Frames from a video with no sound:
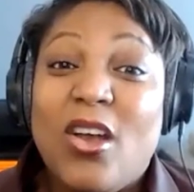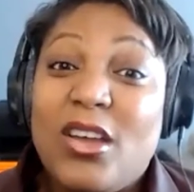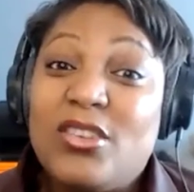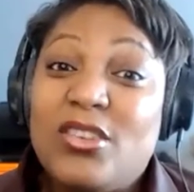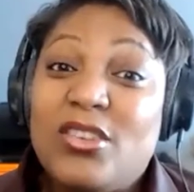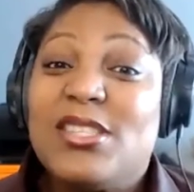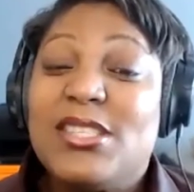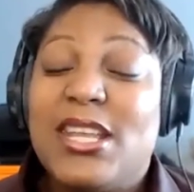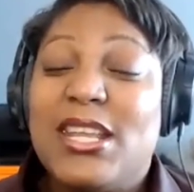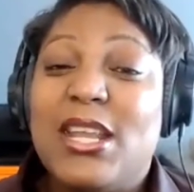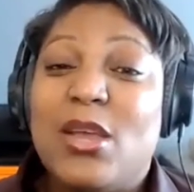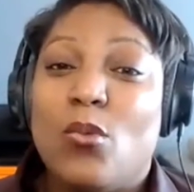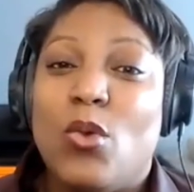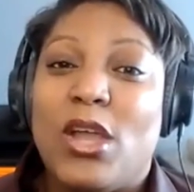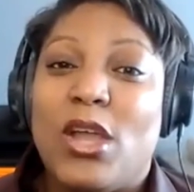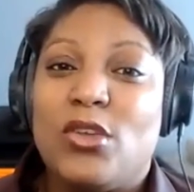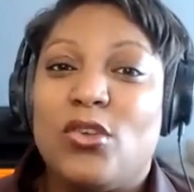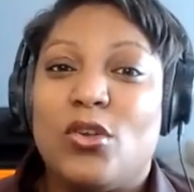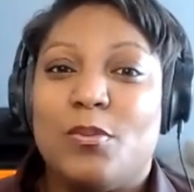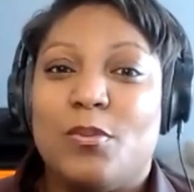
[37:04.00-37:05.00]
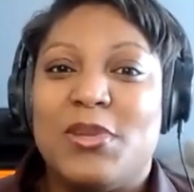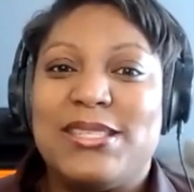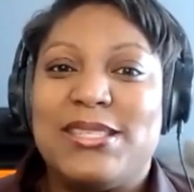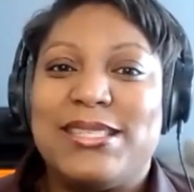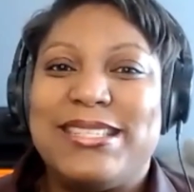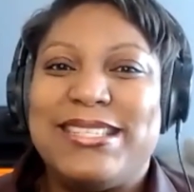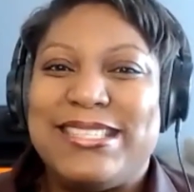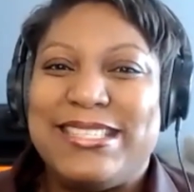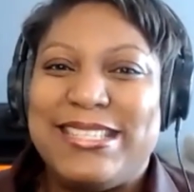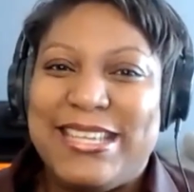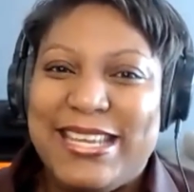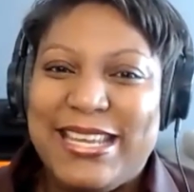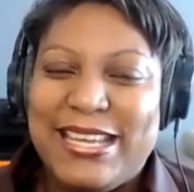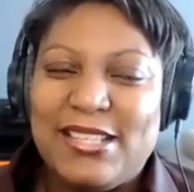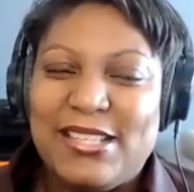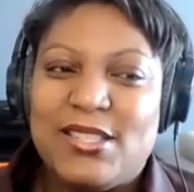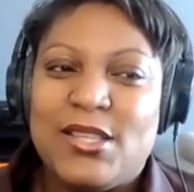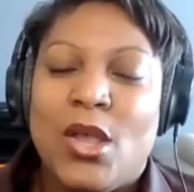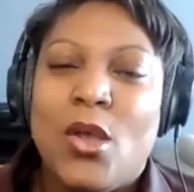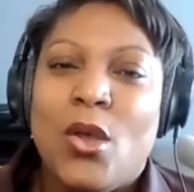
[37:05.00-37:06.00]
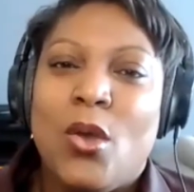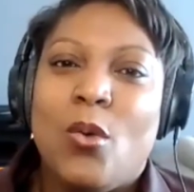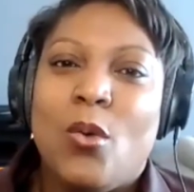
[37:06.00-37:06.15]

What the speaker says: understanding what your business needs,